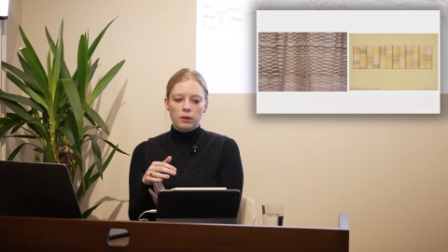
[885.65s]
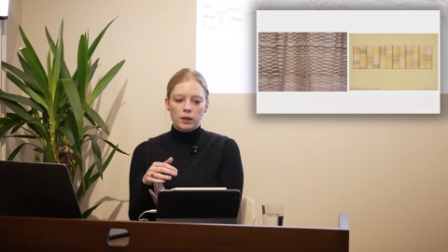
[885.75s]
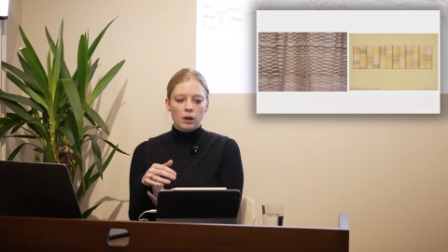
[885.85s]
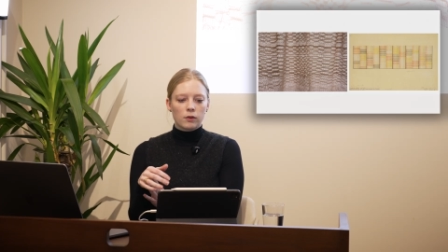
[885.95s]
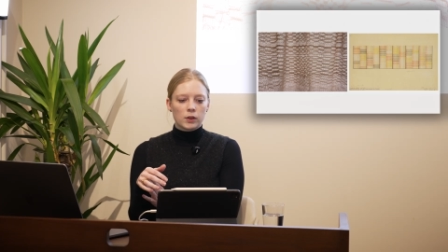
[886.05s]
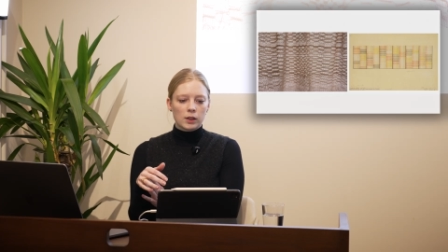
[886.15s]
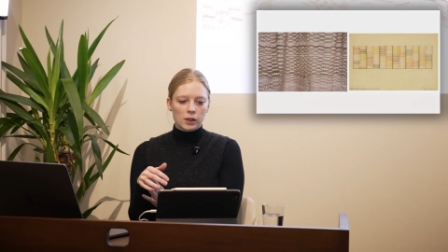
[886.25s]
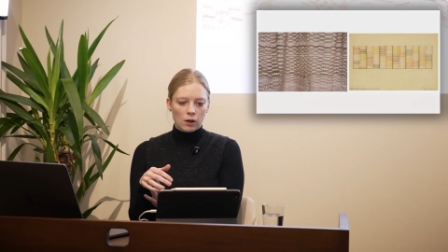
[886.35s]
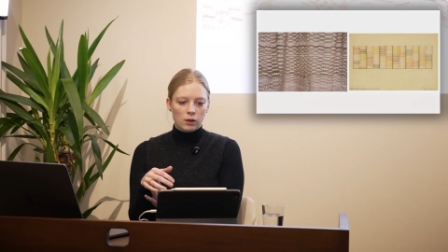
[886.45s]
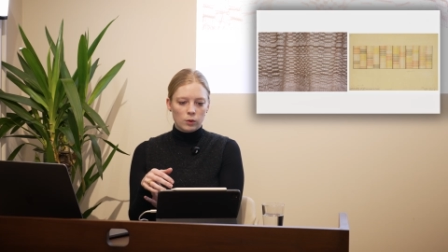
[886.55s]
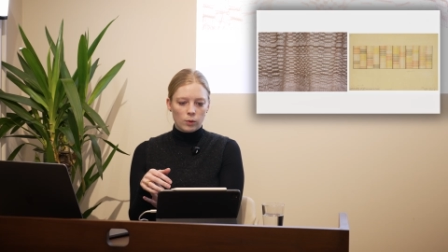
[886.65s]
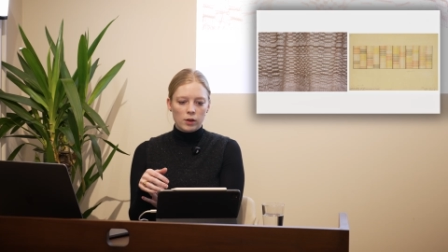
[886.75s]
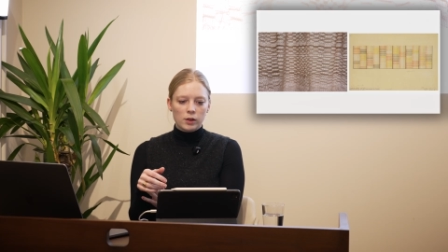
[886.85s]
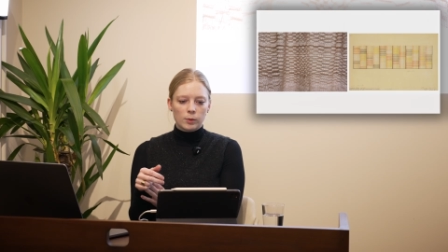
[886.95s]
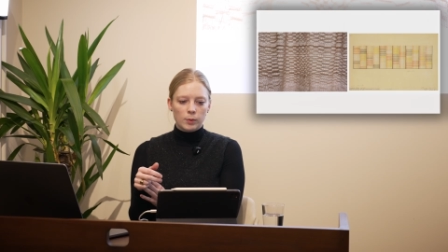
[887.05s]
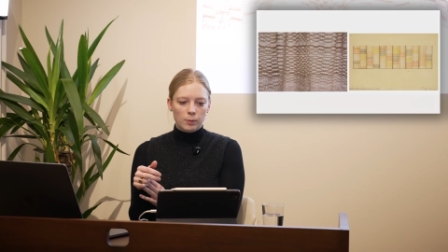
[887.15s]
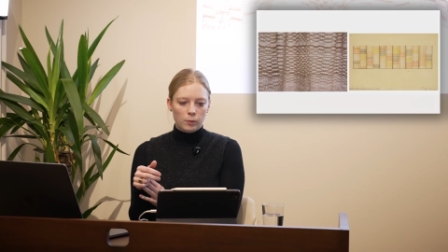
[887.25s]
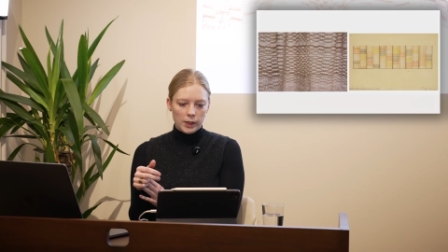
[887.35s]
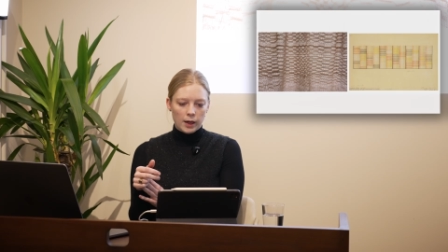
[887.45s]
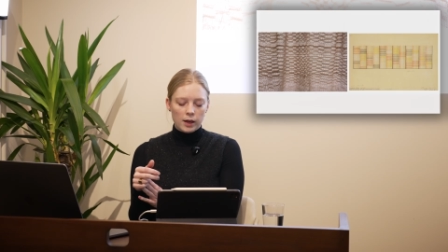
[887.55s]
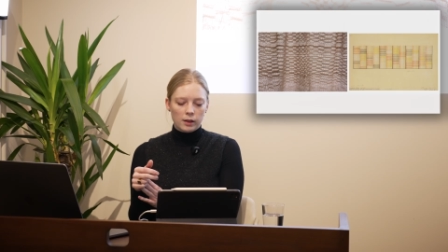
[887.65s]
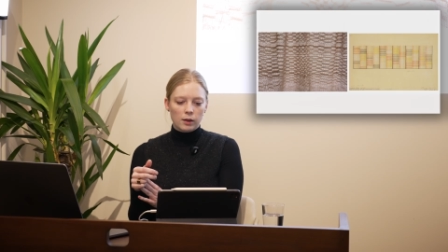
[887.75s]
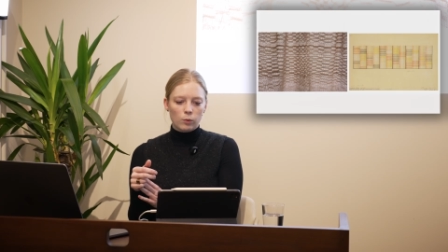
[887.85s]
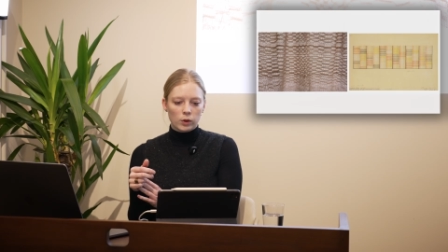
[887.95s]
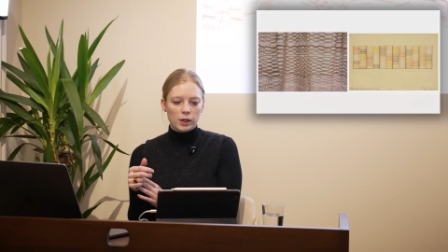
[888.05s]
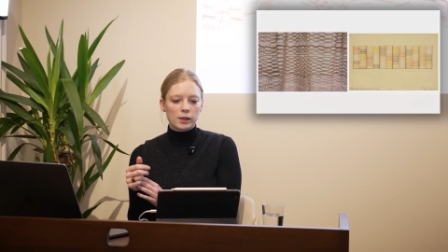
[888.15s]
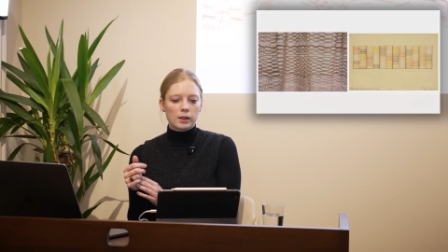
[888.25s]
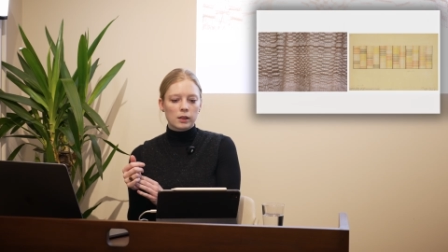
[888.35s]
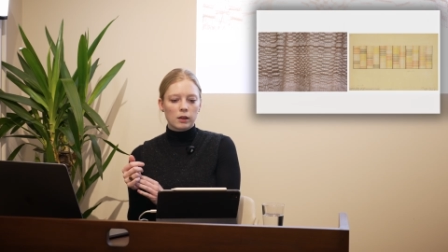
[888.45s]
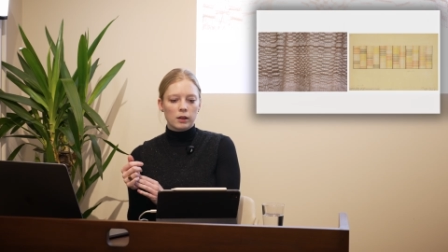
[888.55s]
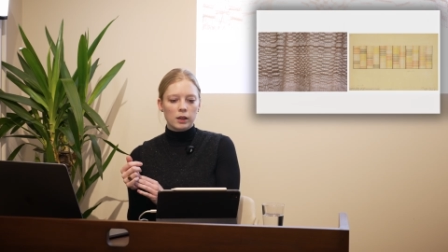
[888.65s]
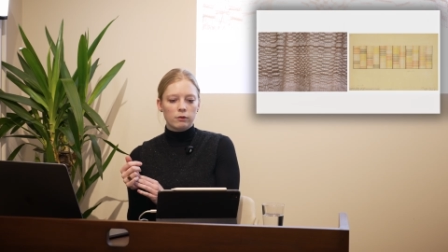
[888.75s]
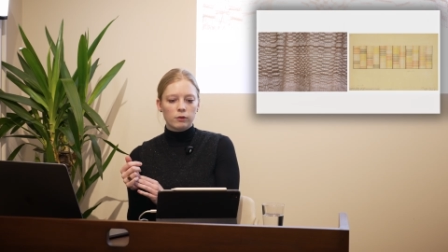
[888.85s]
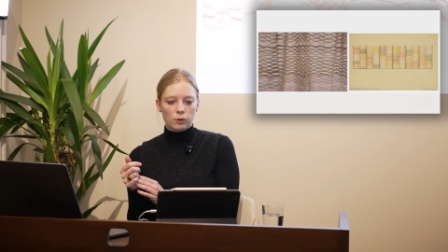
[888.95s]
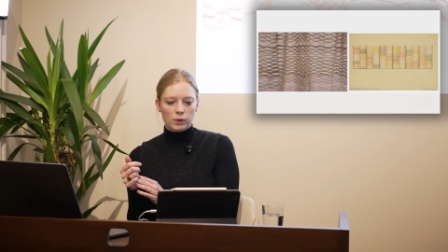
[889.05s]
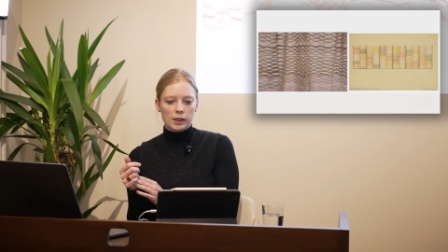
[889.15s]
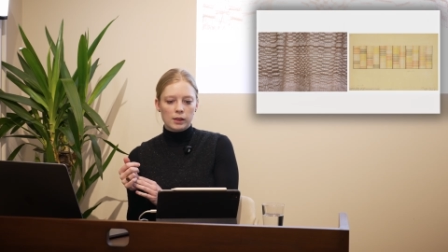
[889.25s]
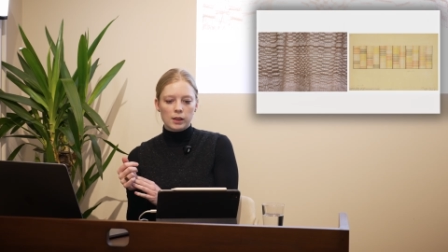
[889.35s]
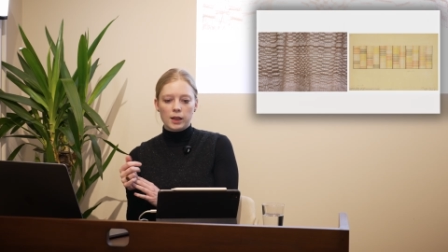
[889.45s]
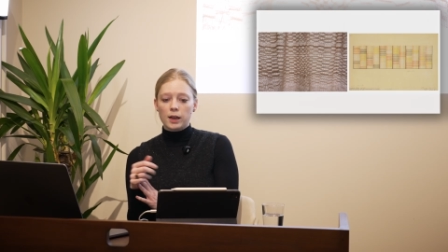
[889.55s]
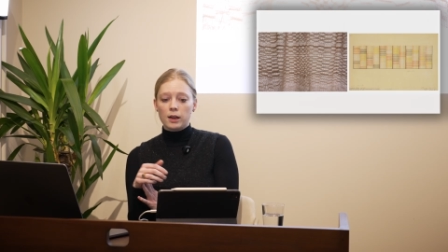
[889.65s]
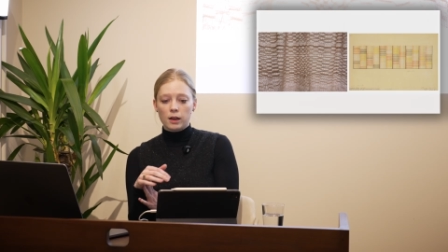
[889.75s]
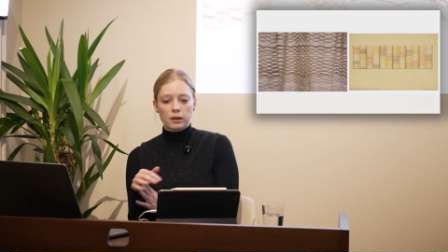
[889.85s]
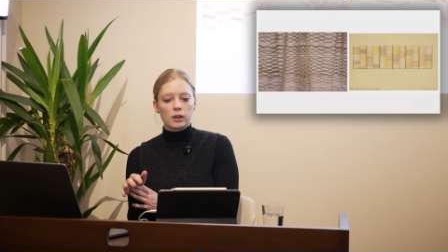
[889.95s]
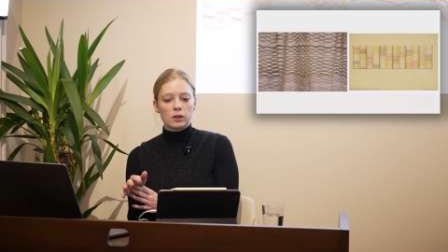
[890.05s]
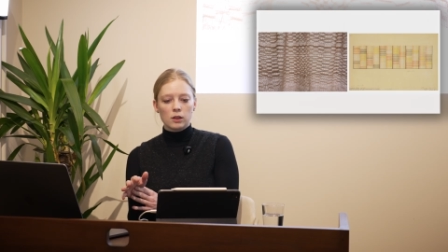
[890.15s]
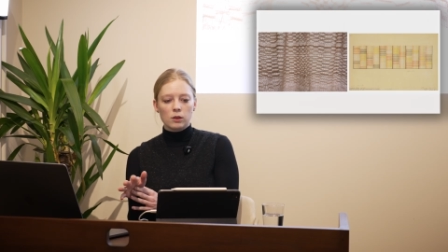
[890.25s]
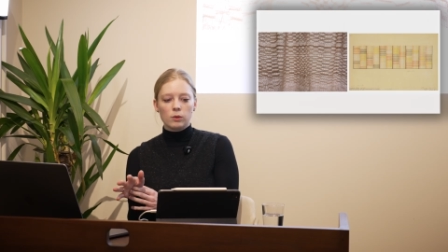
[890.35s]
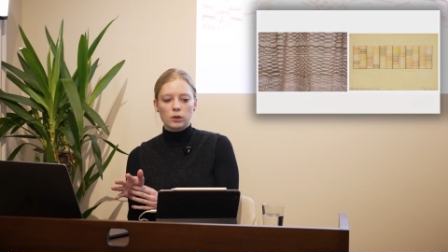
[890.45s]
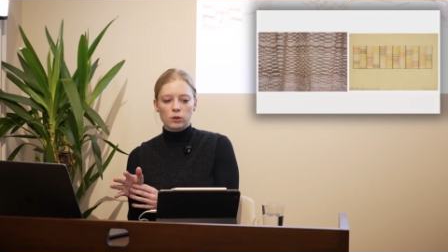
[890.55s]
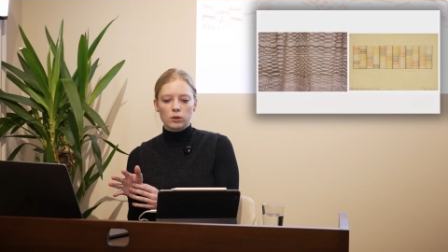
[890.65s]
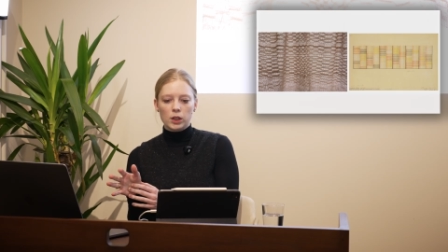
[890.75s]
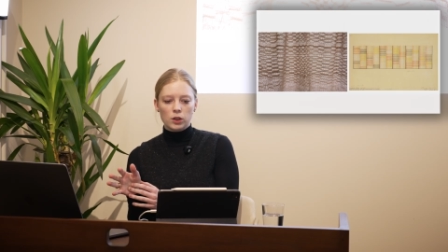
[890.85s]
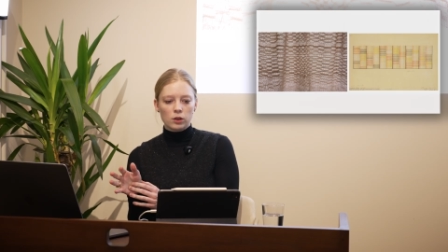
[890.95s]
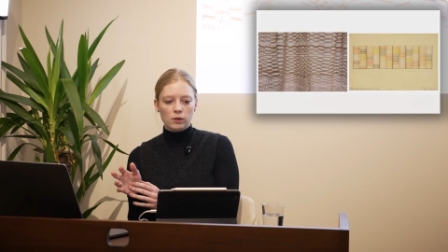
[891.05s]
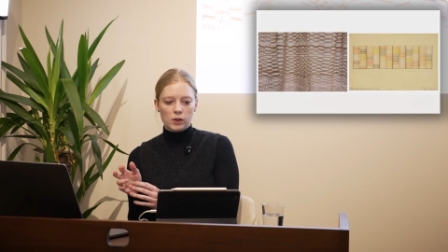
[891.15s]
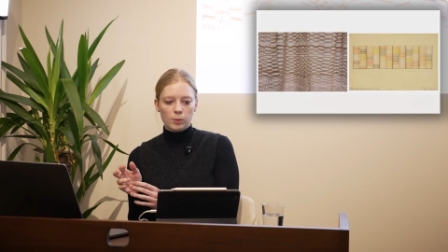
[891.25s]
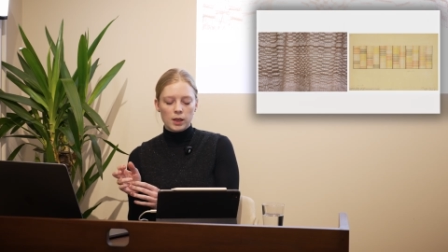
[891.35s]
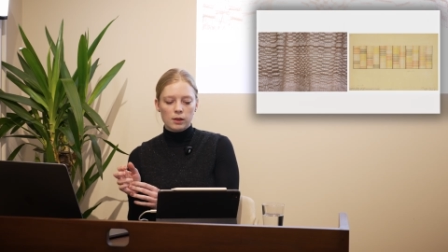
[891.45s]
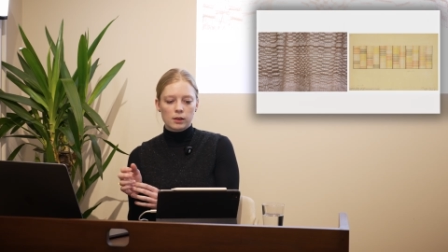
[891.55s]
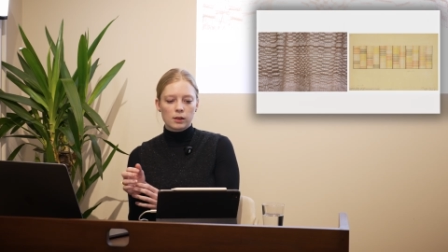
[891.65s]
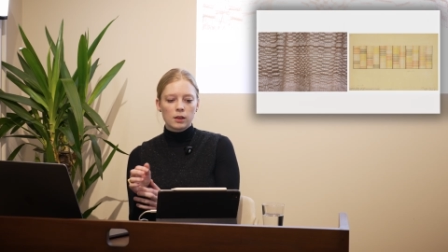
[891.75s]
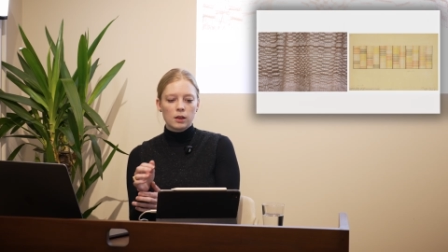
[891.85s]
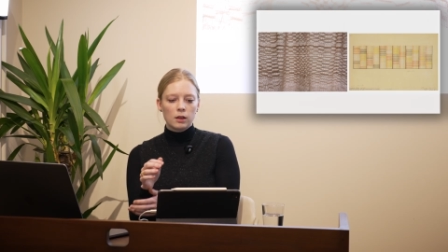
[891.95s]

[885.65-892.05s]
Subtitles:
The often solid walls behind them were necessary for reasons that had nothing to do with the creation of space.